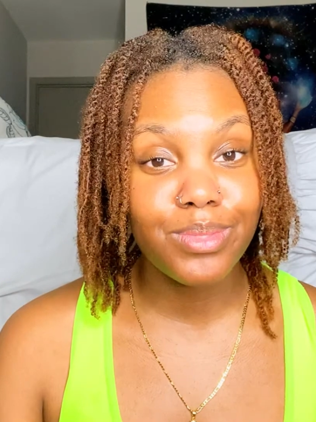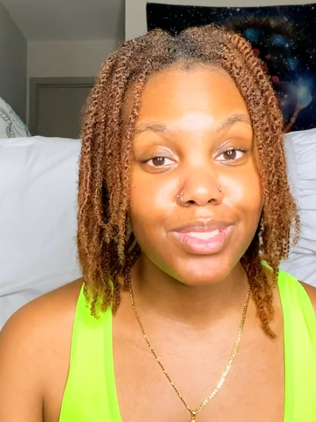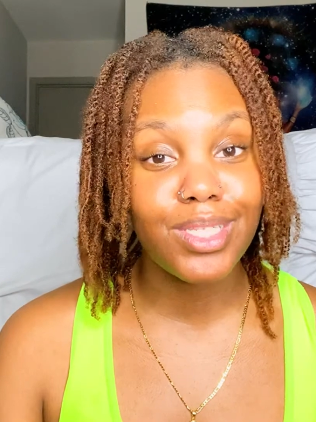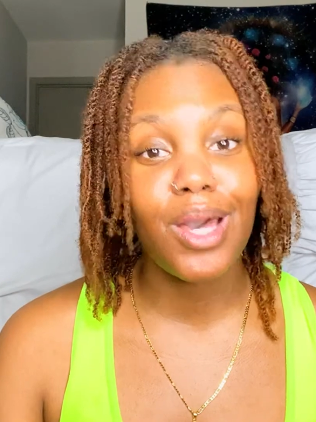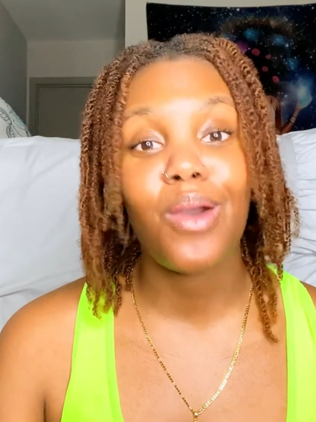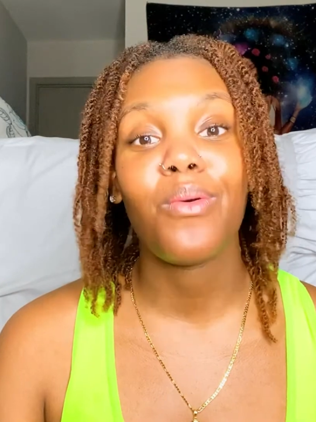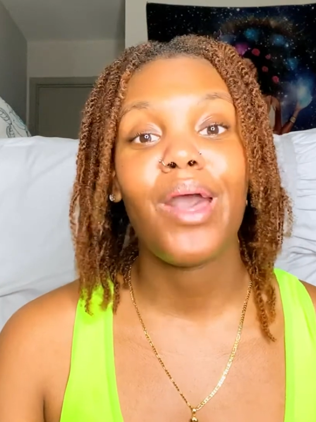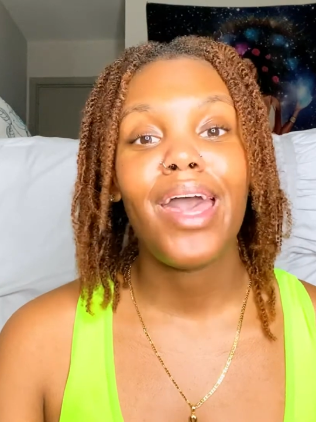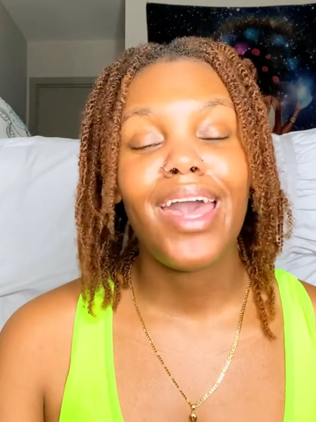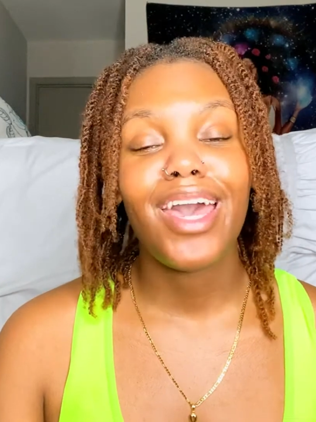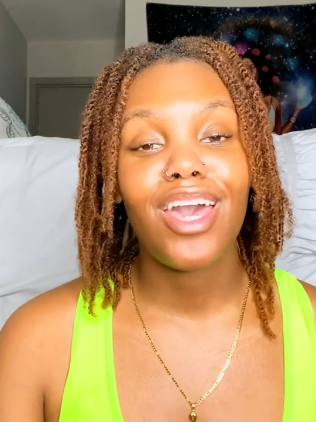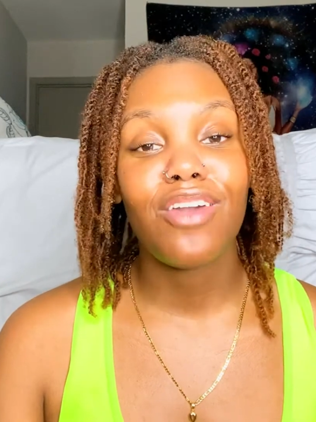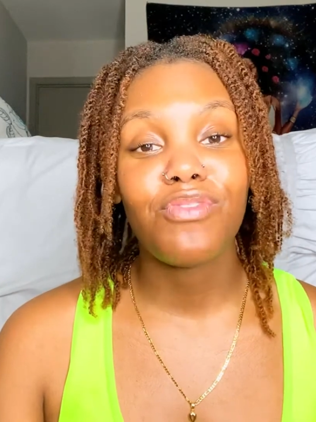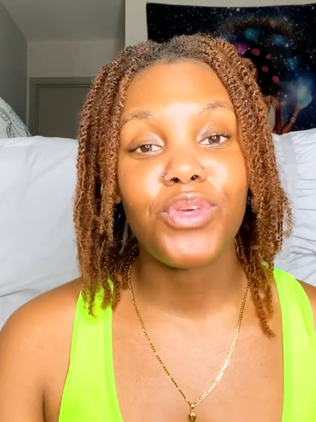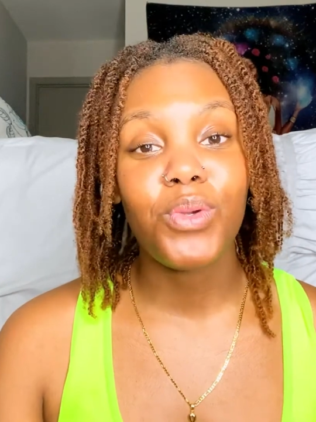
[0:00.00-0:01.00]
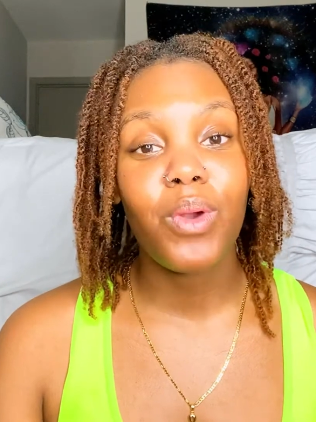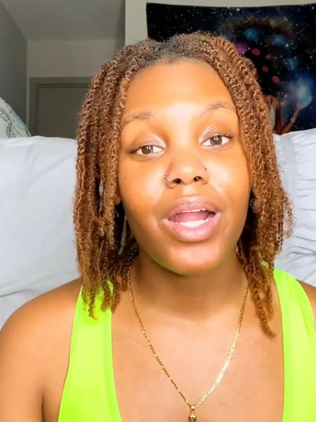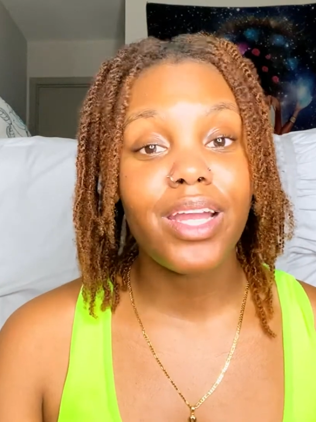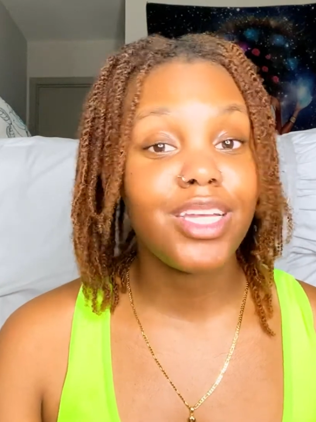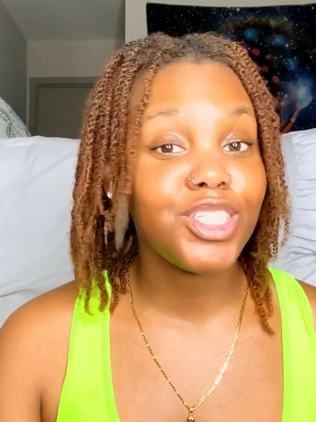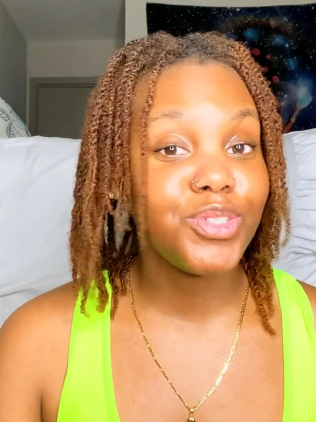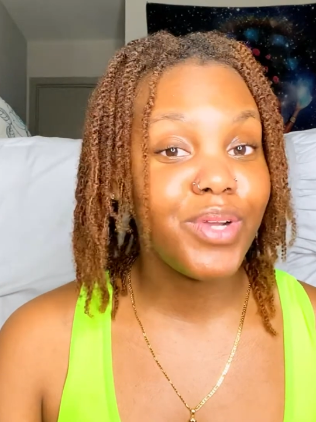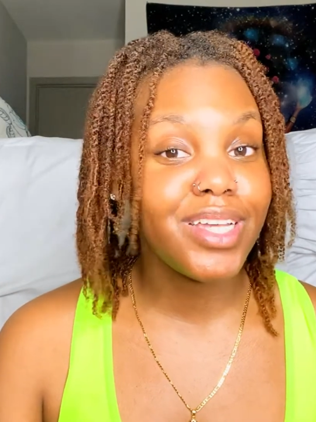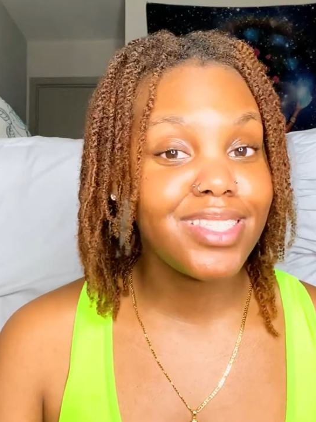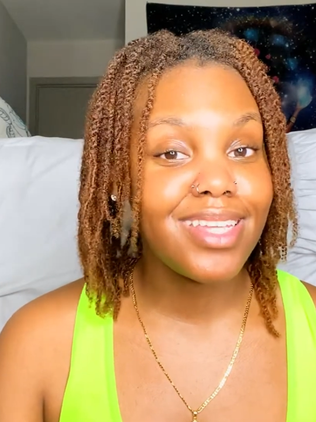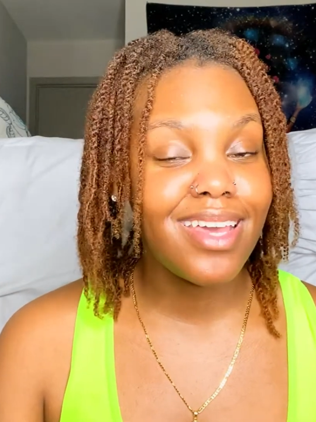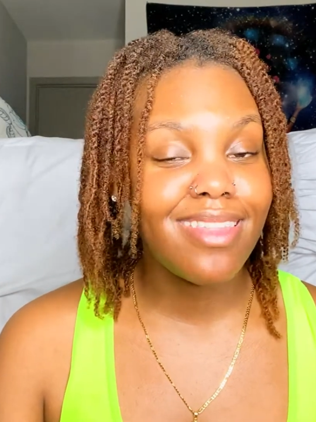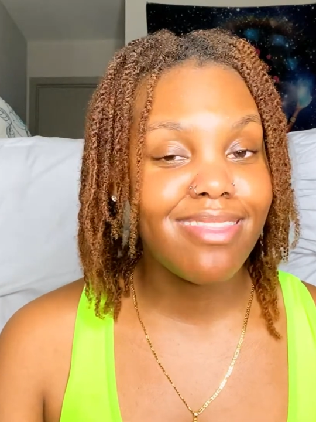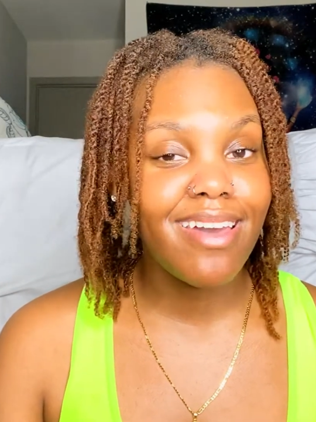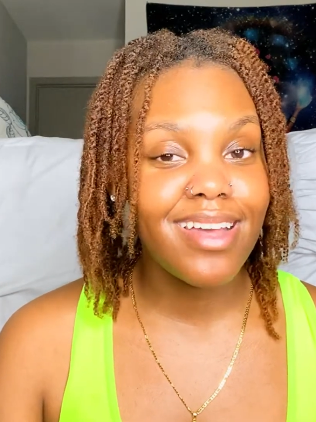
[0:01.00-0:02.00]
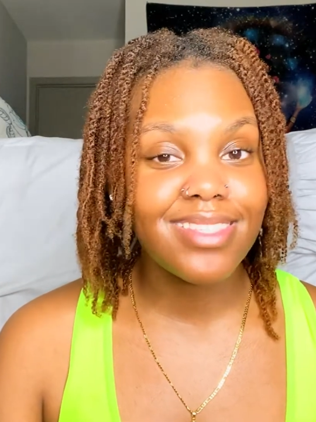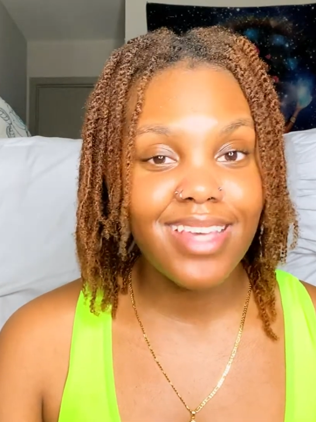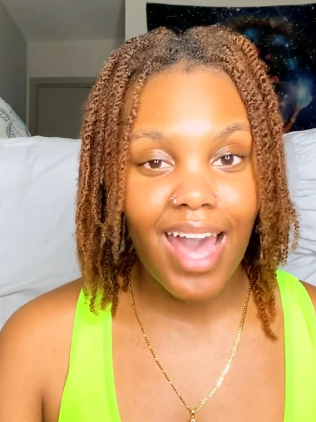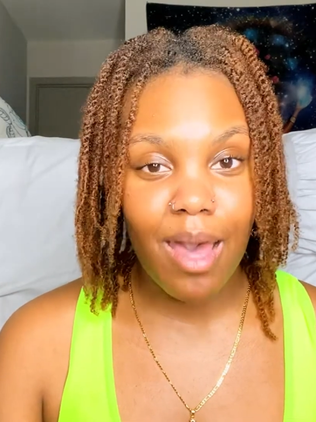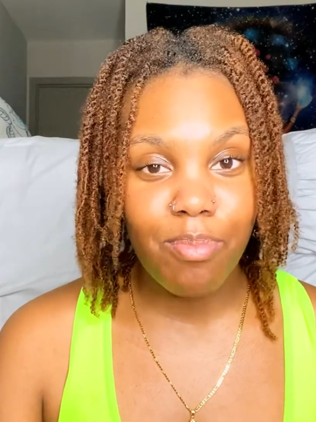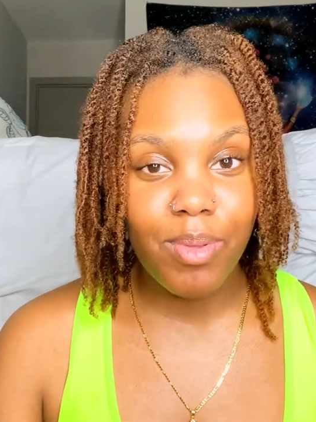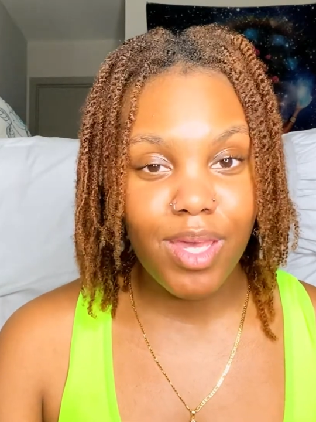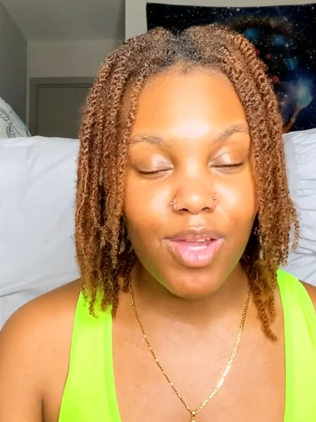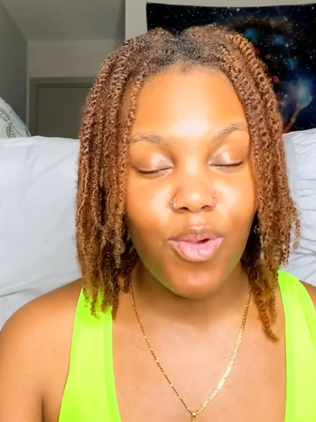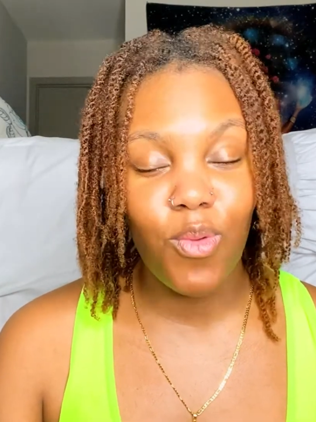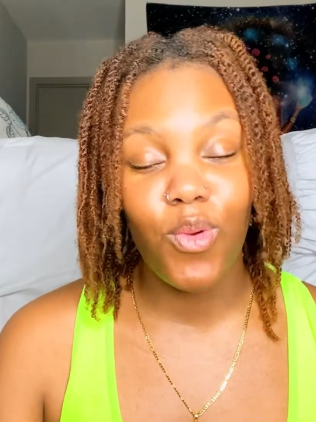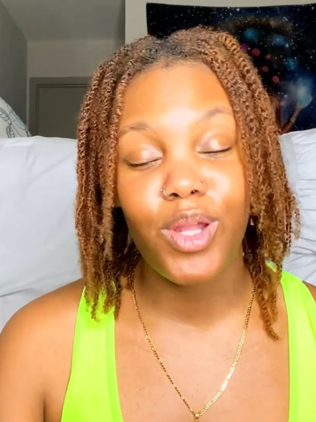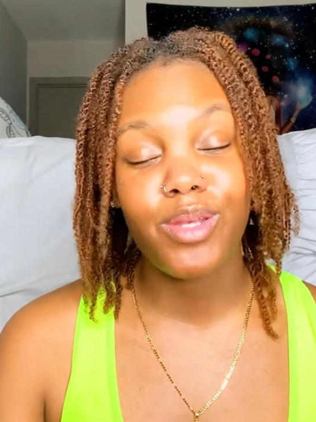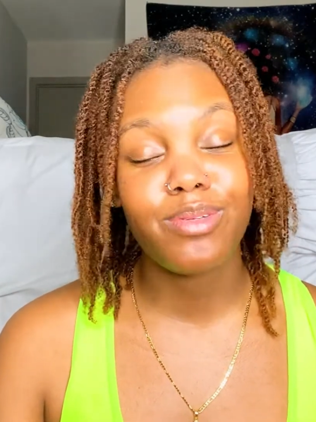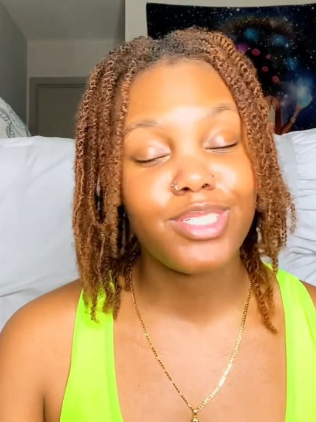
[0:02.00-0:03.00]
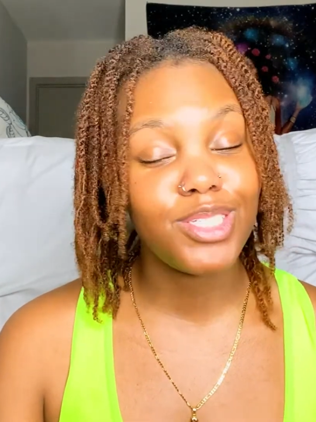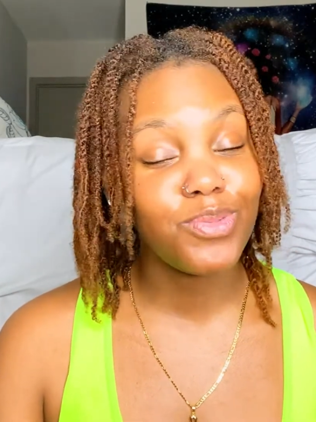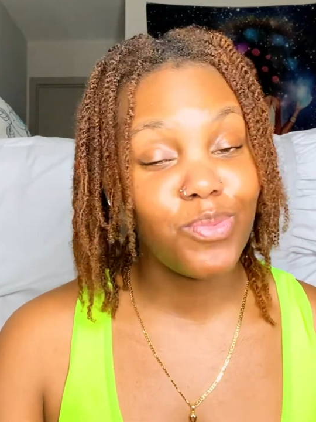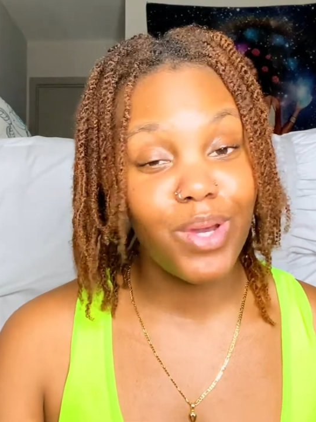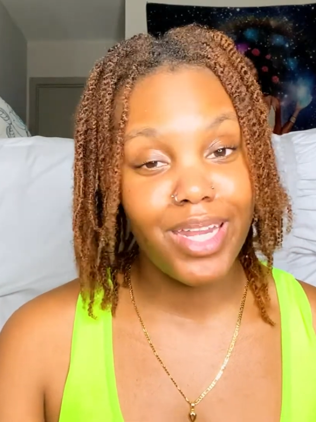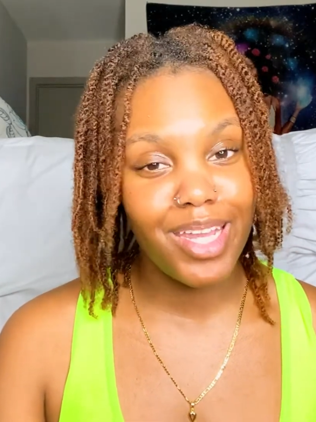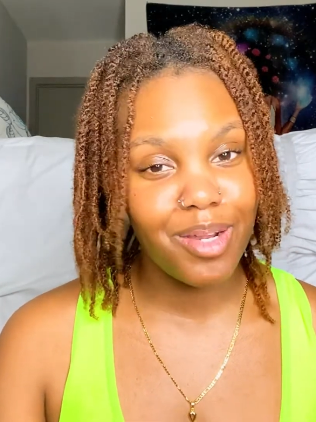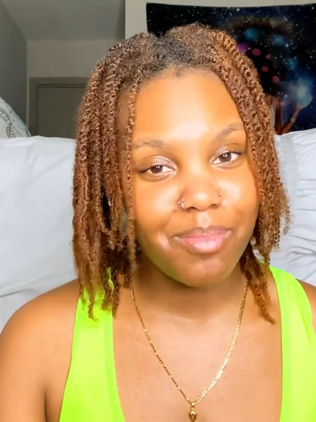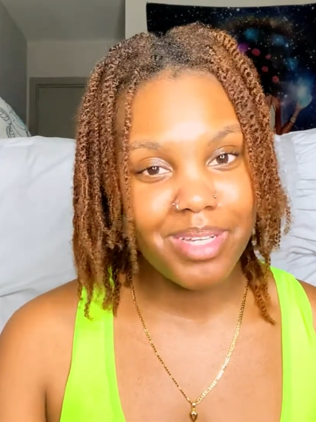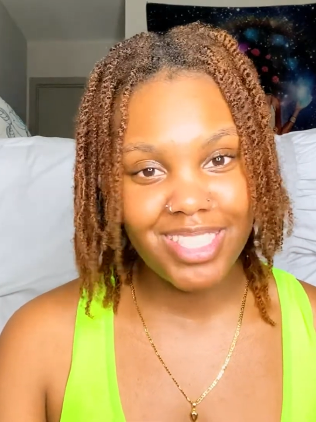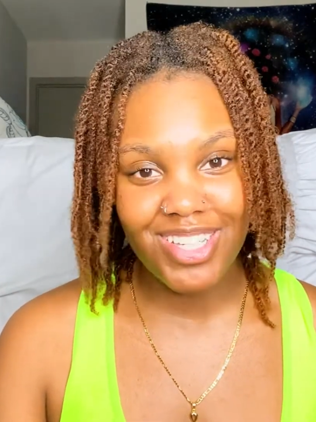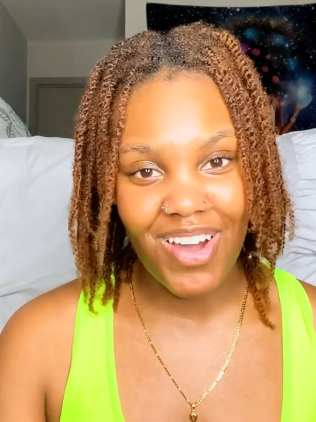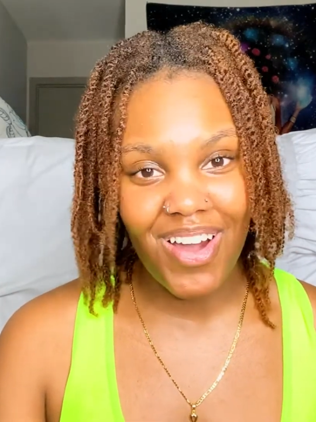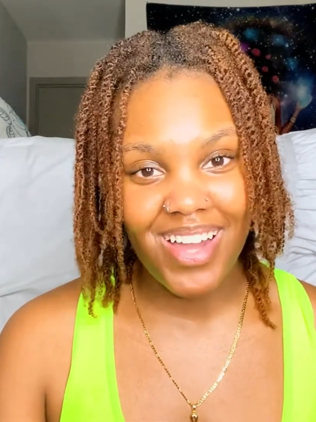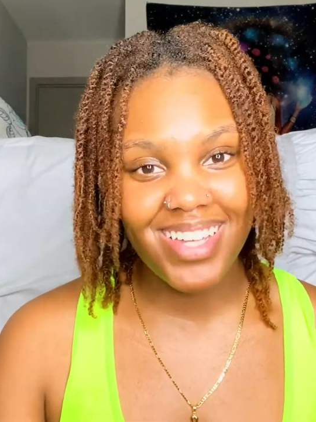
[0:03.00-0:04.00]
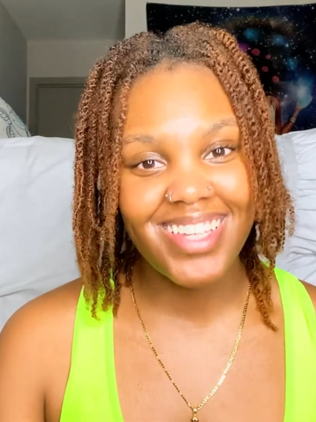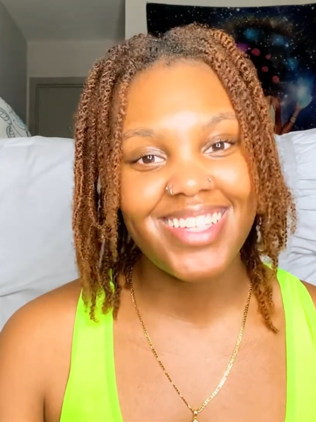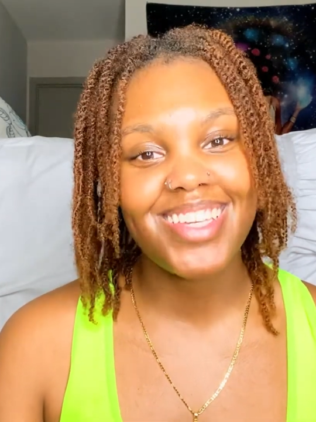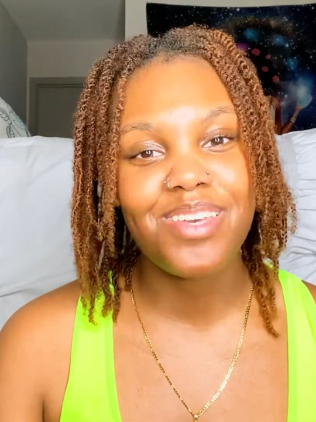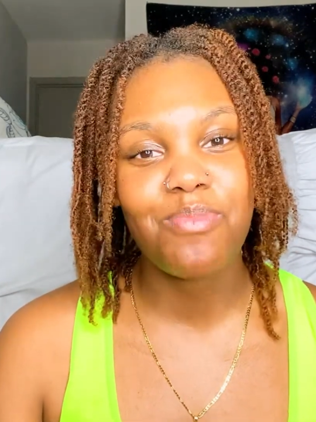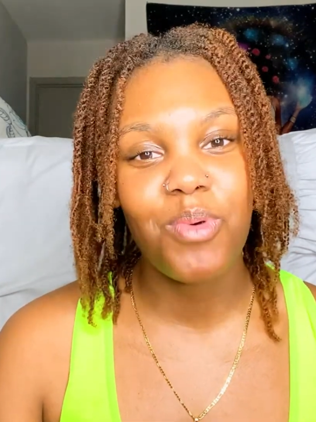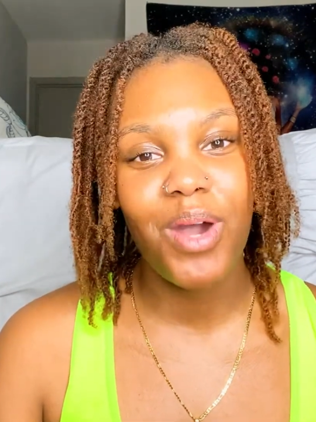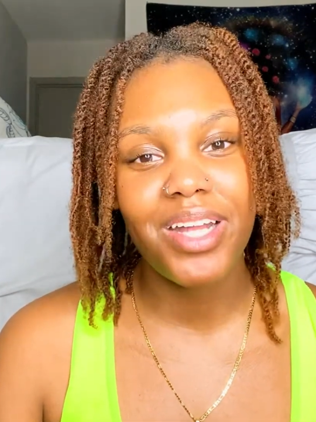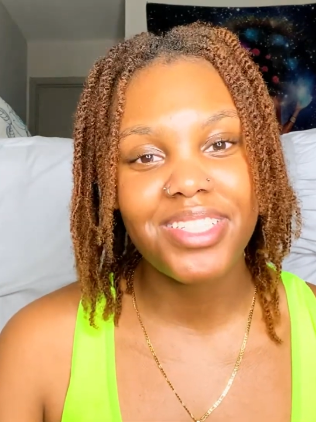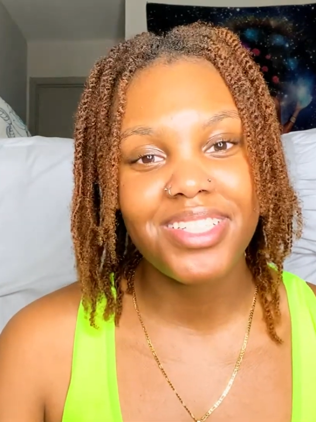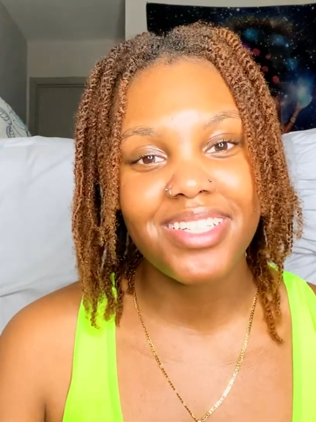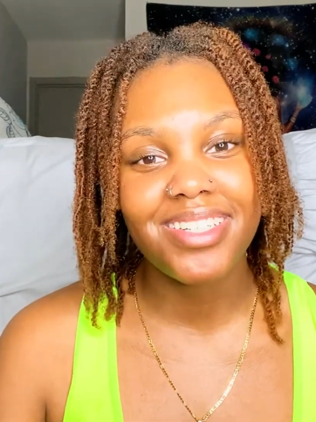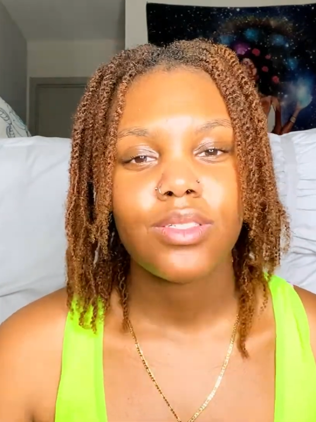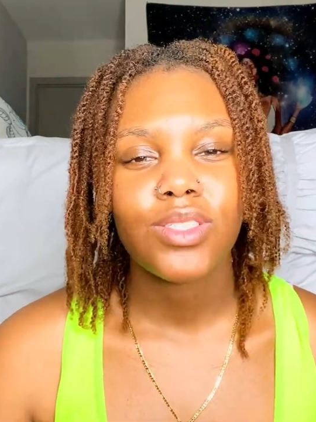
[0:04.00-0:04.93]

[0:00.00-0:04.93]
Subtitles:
So if you are interested in that topic or you just want to hear me talk, keep watching.